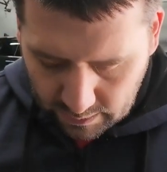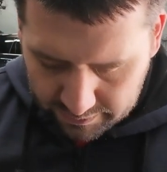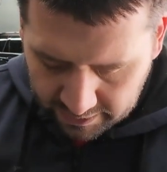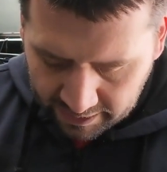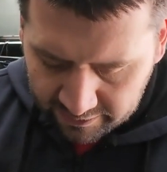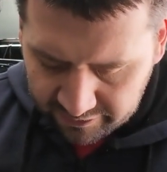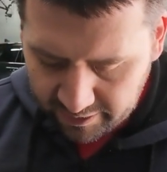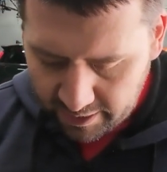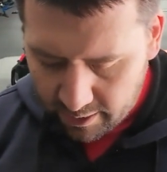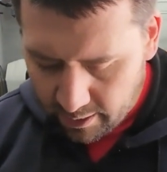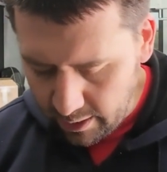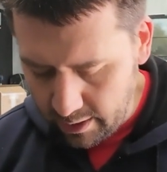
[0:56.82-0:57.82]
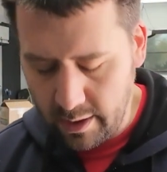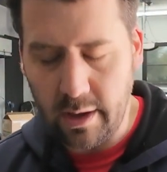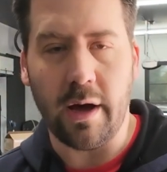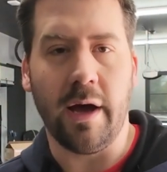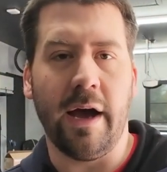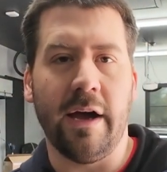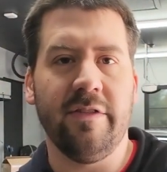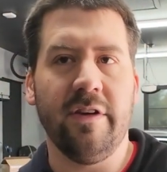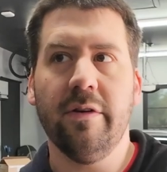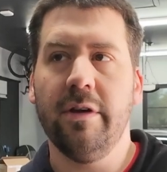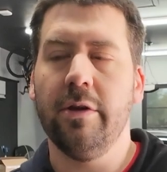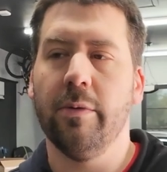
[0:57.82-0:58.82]
the next thing, uh,
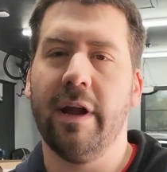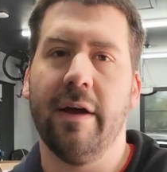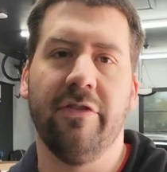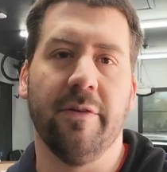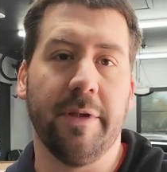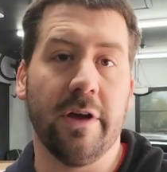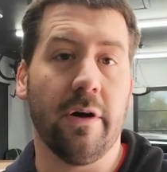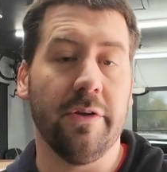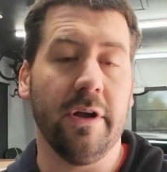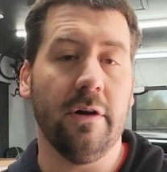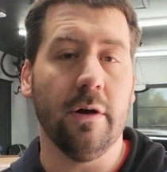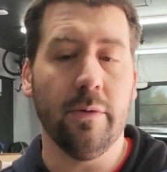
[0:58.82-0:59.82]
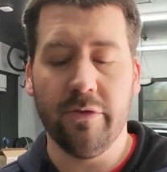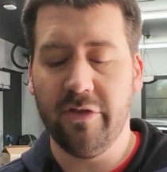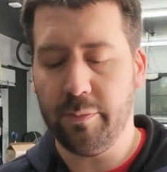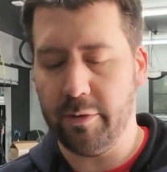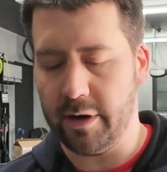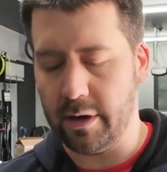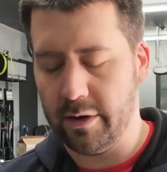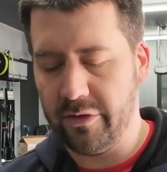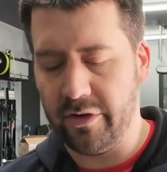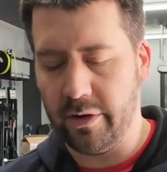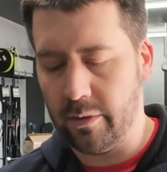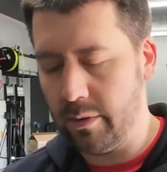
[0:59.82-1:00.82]
ideally you would have something called a load splitter.
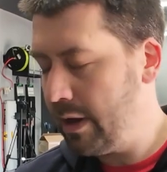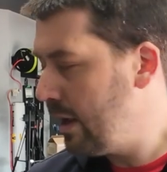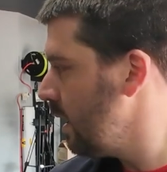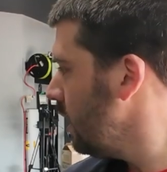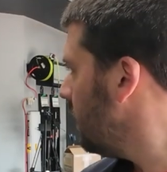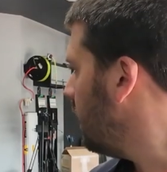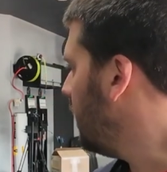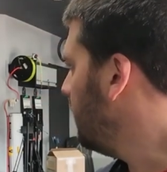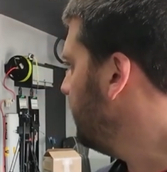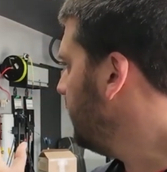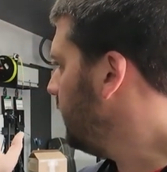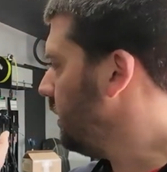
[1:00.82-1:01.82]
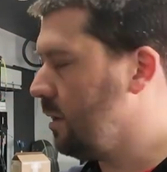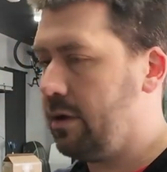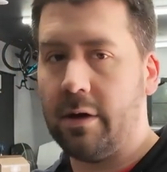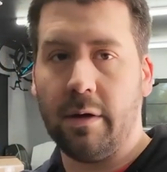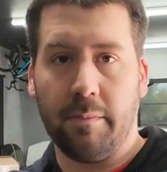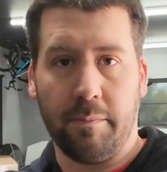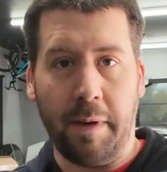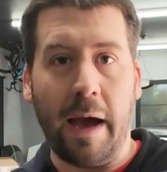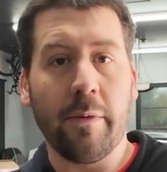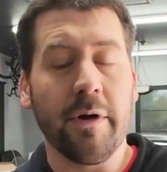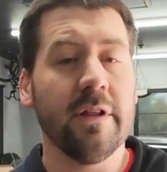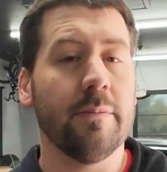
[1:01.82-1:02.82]
So um,
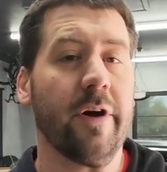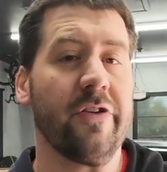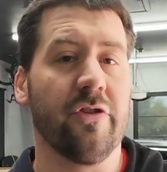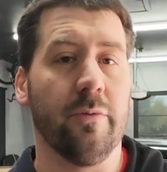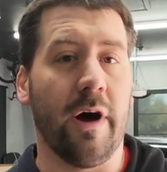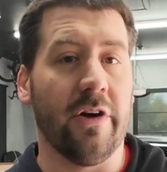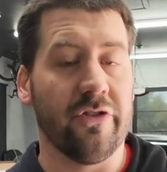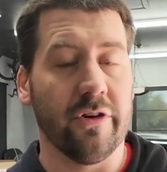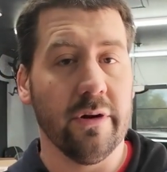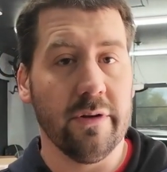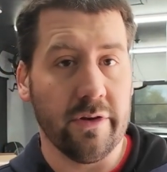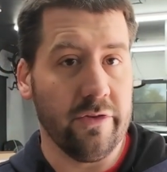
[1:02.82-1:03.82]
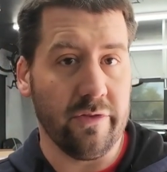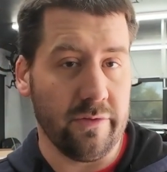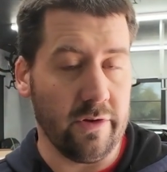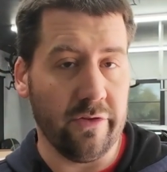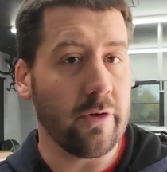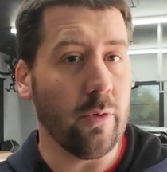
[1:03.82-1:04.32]
powering the pressure washer, there's, there's a